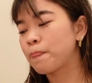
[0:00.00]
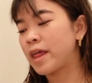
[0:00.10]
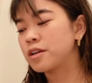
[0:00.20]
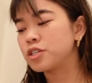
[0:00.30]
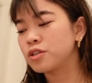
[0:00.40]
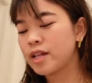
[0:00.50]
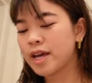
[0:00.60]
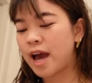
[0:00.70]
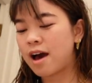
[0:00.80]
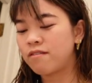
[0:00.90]
I do like
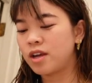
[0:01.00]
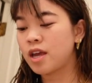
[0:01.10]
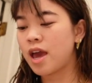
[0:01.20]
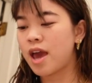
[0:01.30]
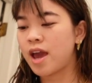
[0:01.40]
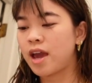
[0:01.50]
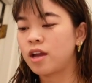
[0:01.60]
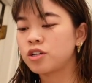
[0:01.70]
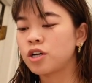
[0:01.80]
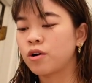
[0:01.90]
having
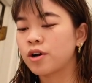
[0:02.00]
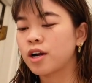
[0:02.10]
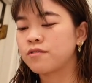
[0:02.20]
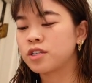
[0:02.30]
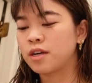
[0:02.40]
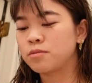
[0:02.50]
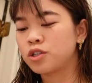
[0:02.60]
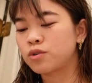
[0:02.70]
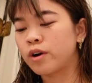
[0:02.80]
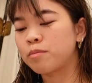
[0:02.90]
a toner of some
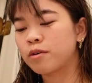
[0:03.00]
sort,